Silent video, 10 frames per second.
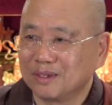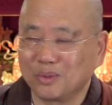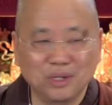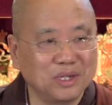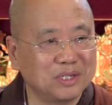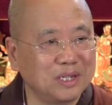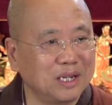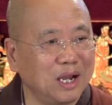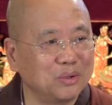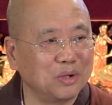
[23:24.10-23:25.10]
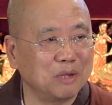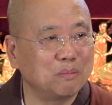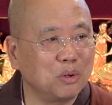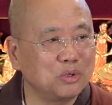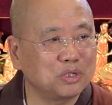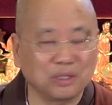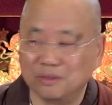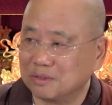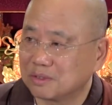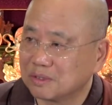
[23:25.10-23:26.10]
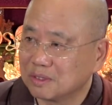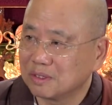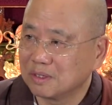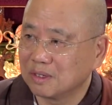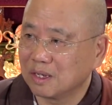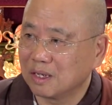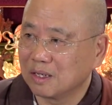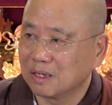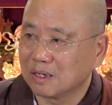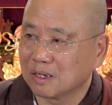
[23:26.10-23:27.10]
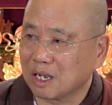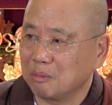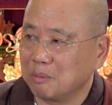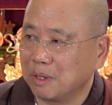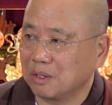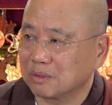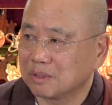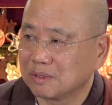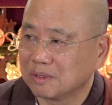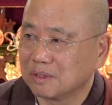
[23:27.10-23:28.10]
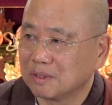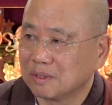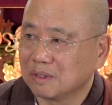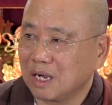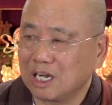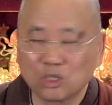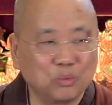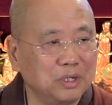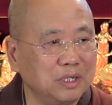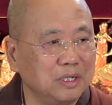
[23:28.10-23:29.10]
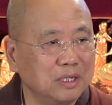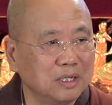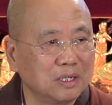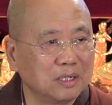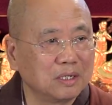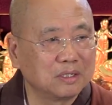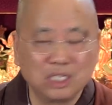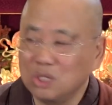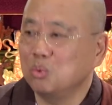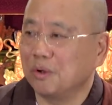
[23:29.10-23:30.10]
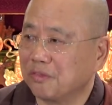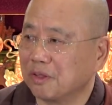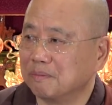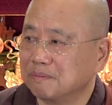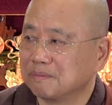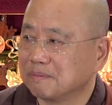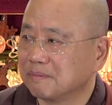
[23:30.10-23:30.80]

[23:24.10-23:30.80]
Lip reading: to understand how your emotions come about. How do we deal with them?